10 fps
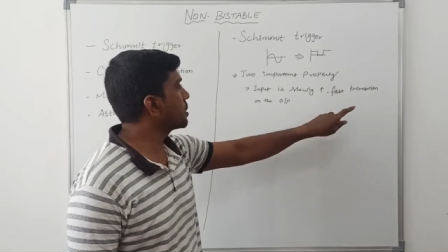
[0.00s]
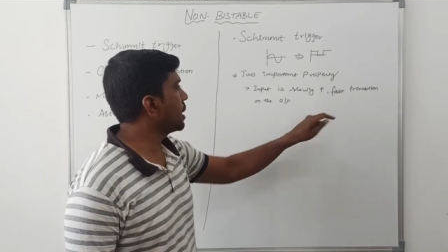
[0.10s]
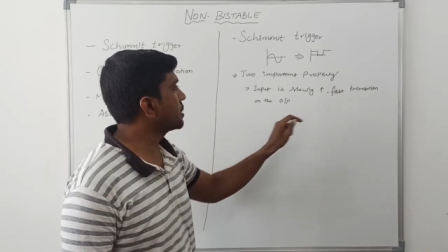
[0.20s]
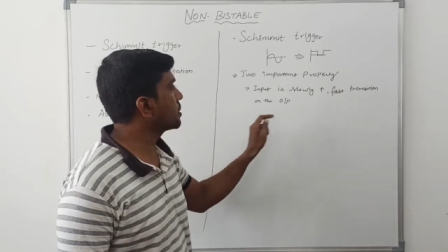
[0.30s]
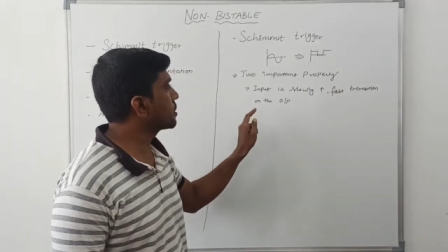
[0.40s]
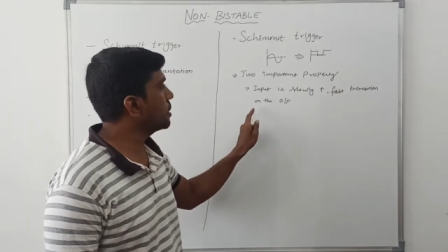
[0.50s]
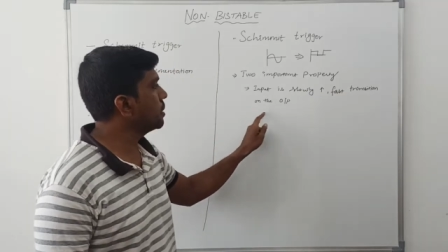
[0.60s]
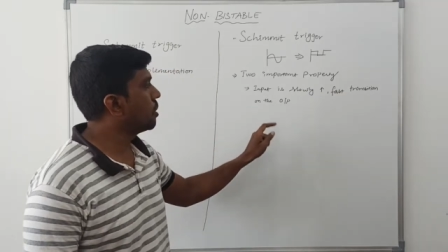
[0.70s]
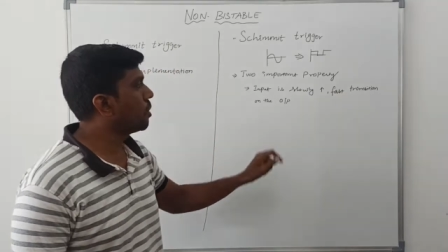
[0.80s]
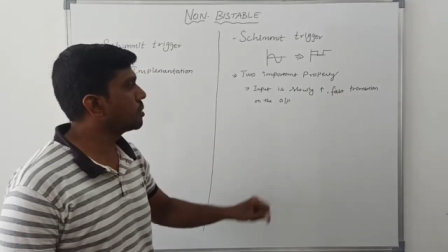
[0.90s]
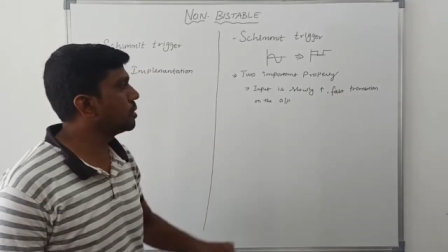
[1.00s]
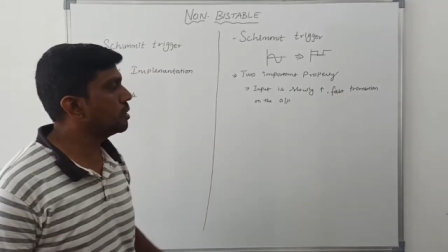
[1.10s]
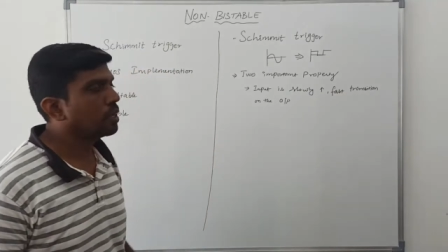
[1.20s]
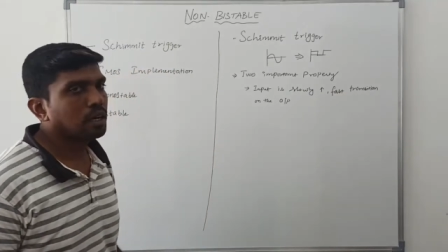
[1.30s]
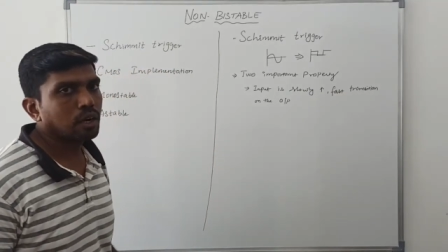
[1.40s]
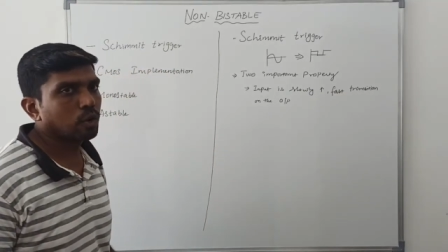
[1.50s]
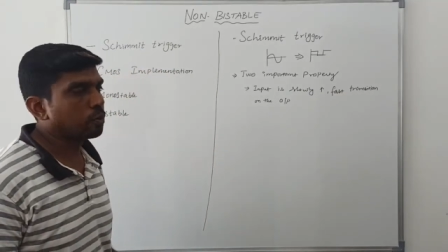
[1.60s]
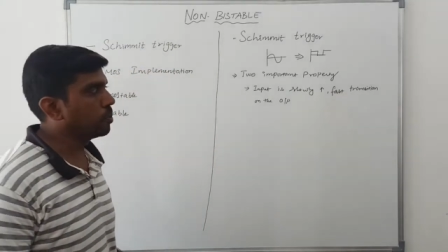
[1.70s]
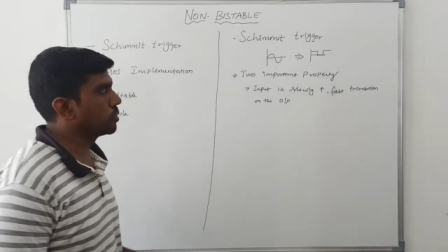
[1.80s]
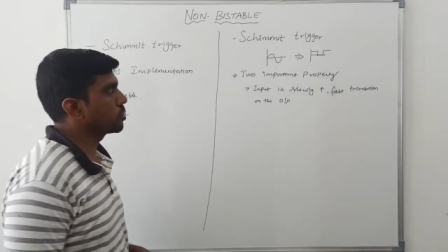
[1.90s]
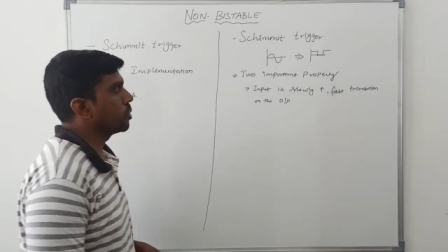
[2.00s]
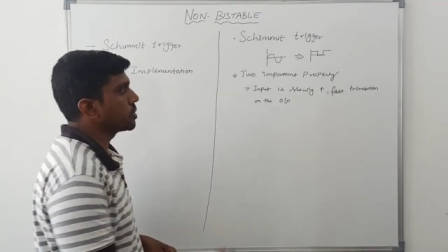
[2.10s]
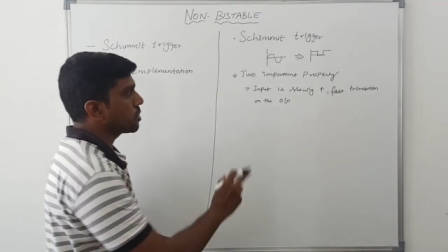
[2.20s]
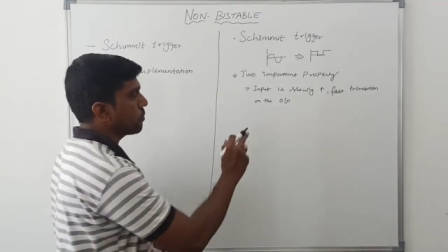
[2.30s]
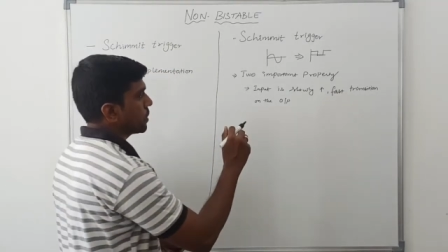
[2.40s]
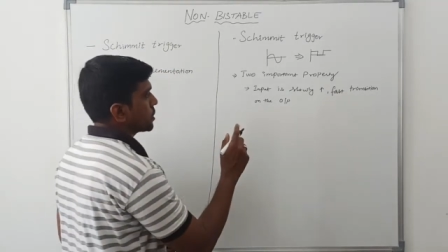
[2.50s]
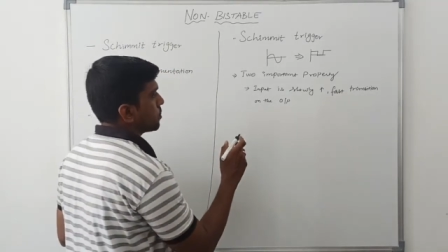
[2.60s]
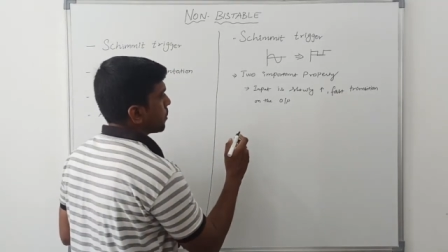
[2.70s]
transition on the output. So it's the first